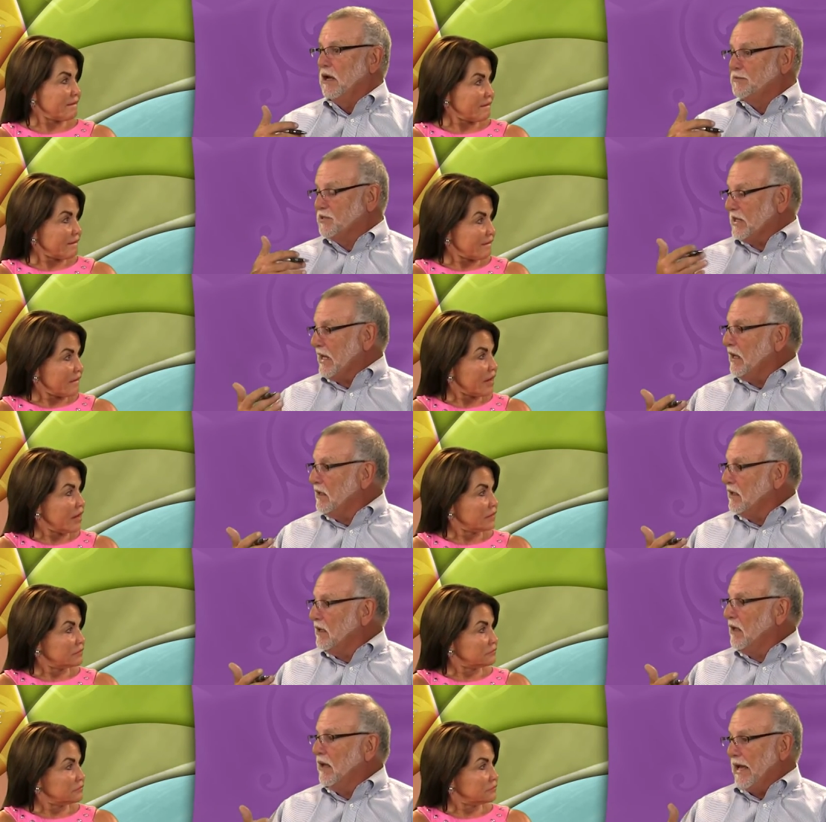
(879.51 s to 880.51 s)
Speaker 1: upset,
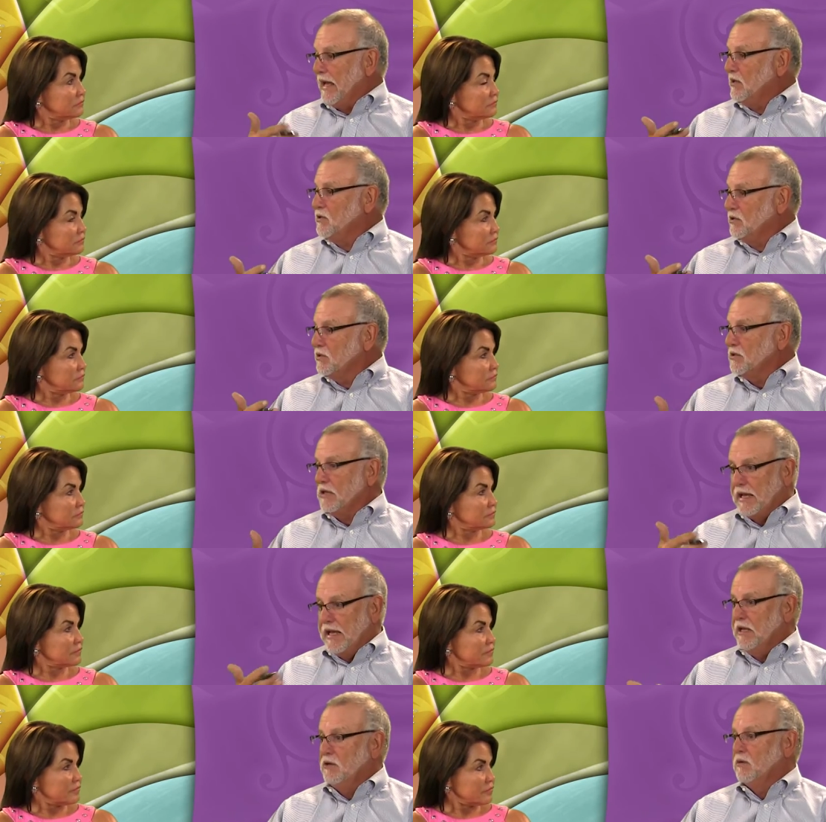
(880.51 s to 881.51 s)
anxious,
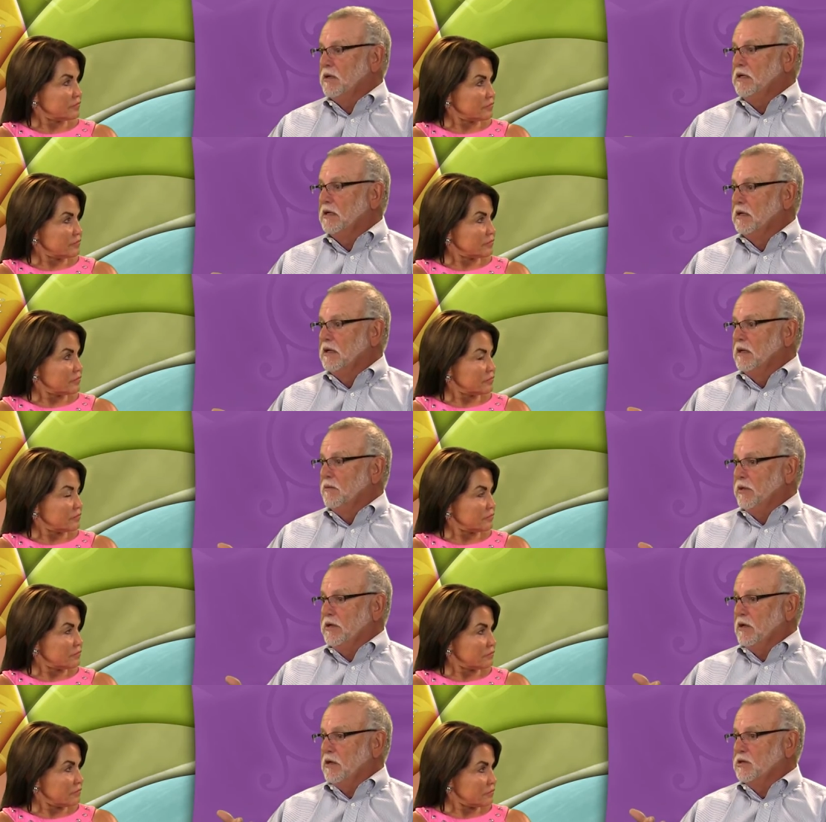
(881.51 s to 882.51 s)
angry,
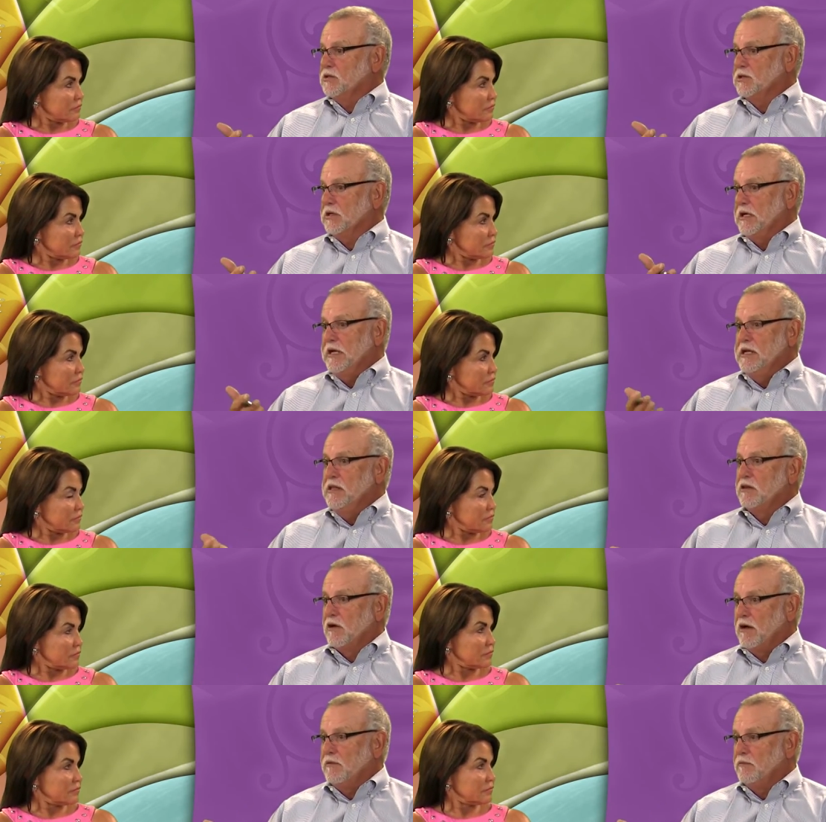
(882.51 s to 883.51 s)
because
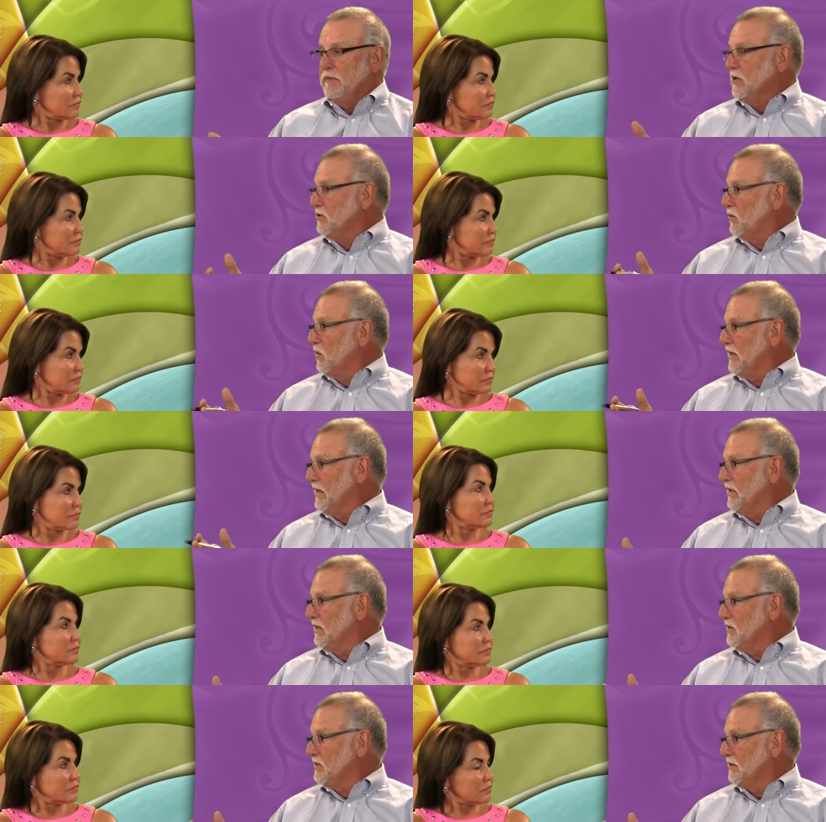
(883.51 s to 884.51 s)
he thought, based on what
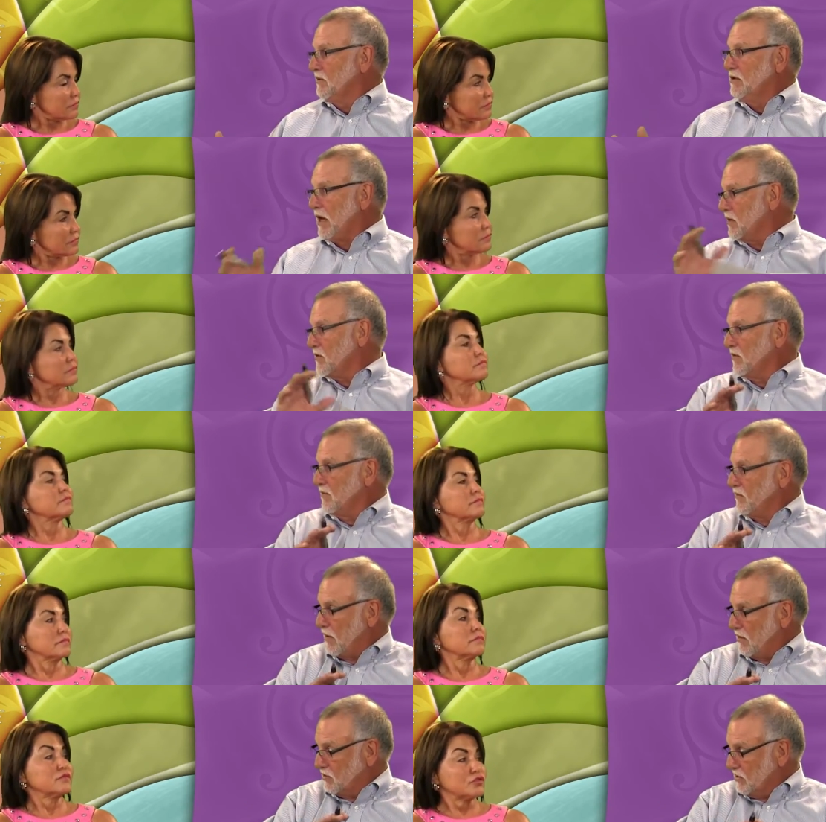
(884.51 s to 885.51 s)
his doctor
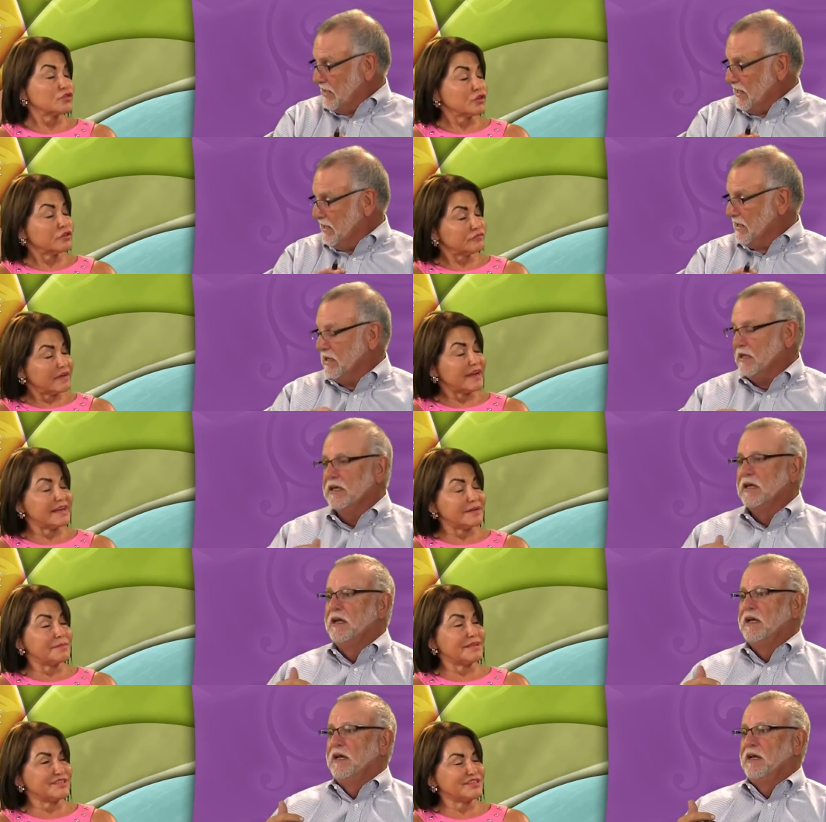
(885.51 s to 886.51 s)
of long
Speaker 2: standing... True. I
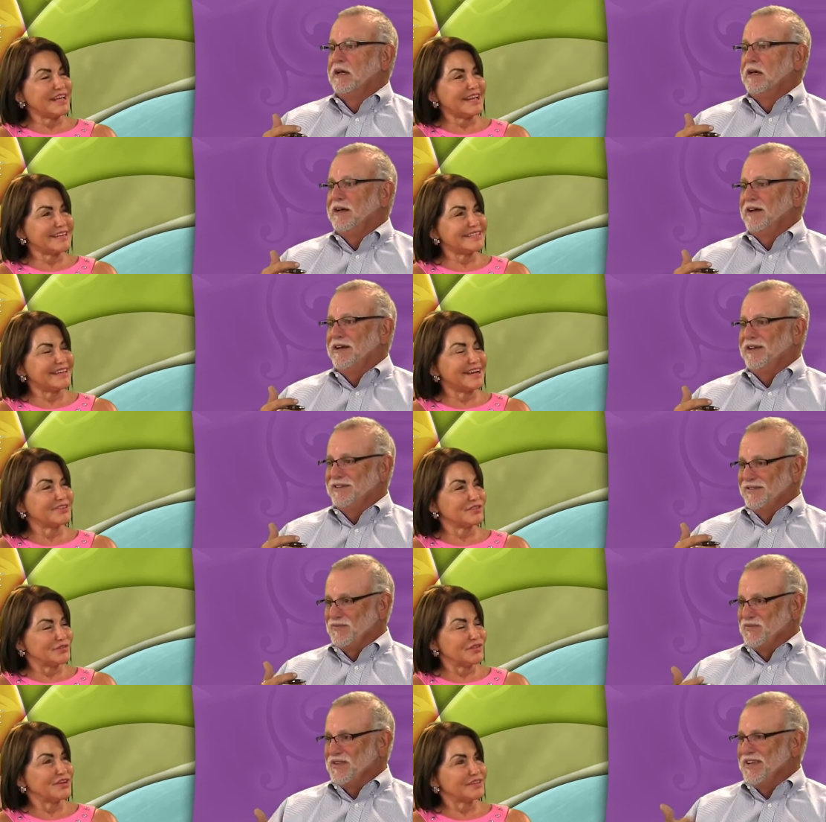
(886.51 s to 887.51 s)
didn't mention that. His
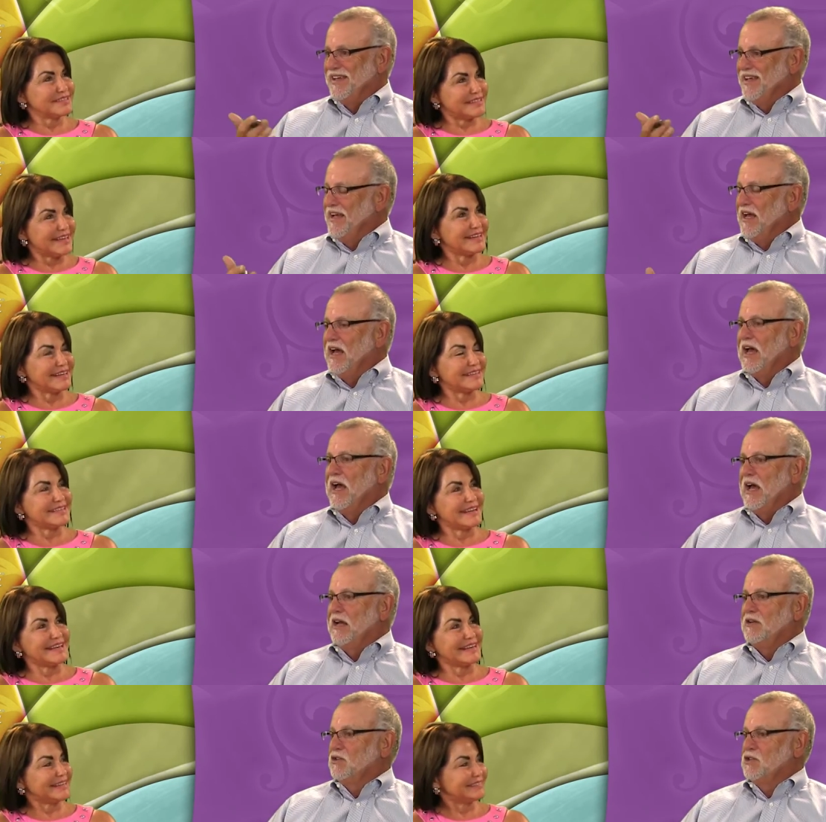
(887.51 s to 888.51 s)
doctor of long standing...
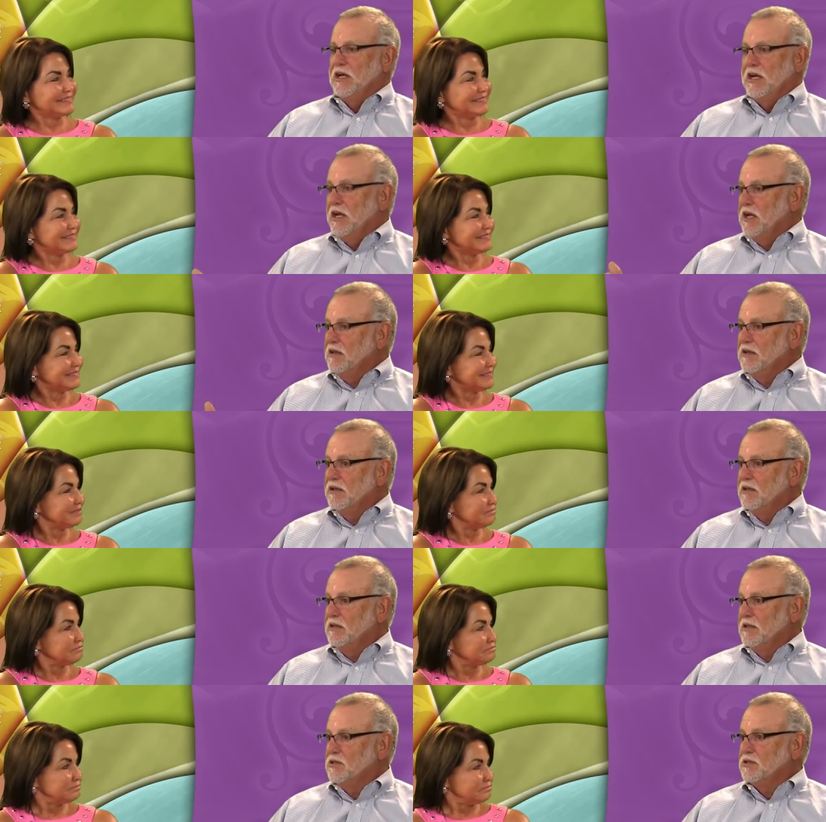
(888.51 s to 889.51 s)
Speaker 1: said,
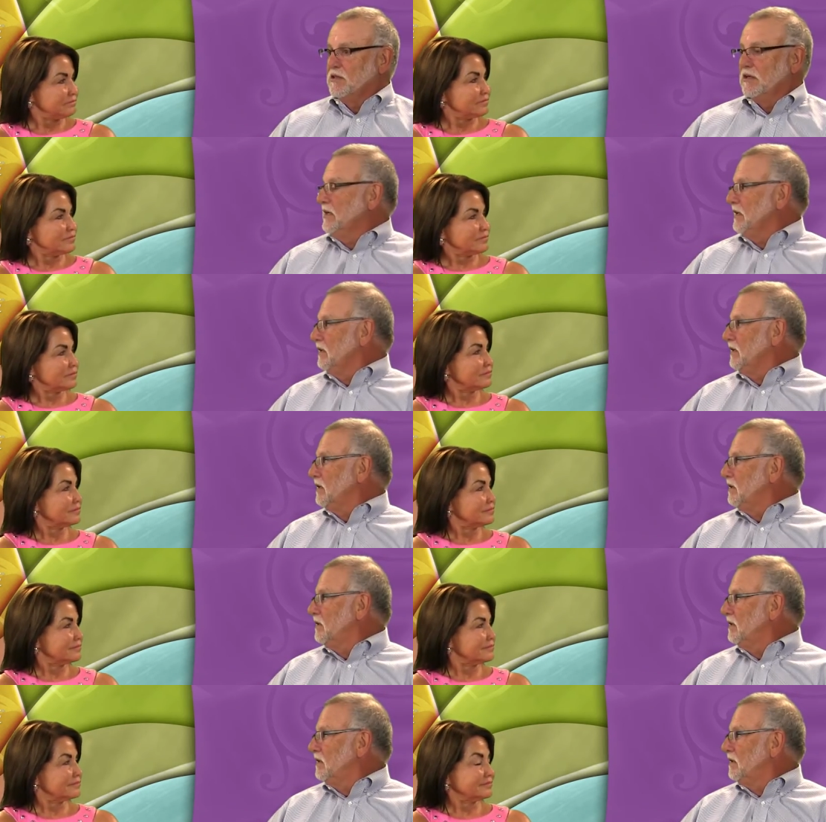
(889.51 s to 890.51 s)
this is going to kill
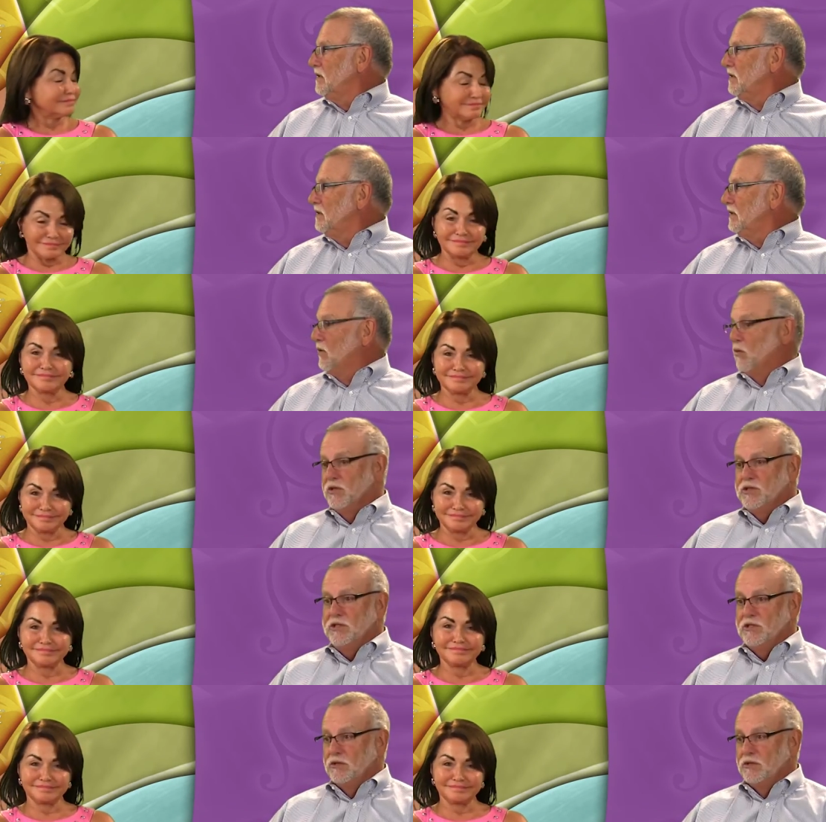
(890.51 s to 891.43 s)
you. You know, what she's